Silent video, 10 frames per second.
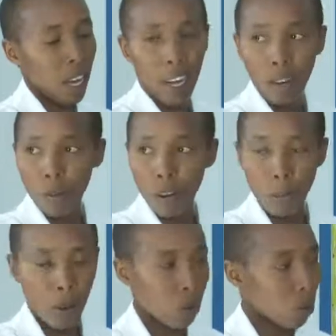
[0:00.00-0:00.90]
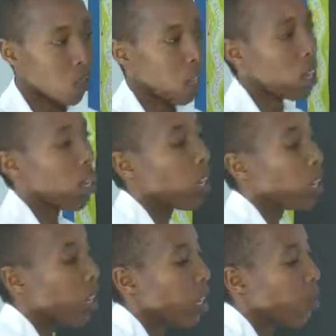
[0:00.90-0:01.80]
the hydrogen peroxide
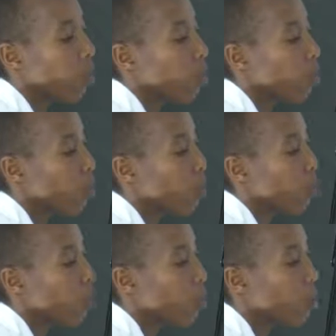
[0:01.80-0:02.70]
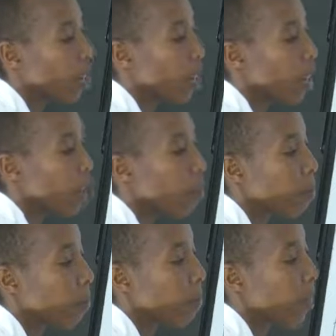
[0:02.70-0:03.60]
into water
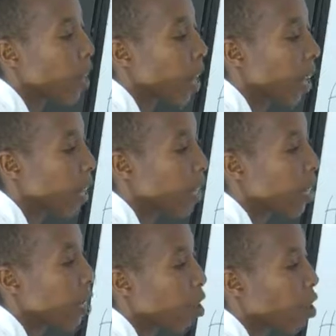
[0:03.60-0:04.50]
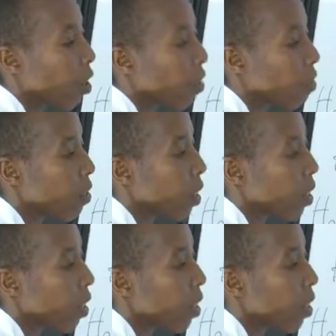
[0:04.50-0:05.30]
and oxygen.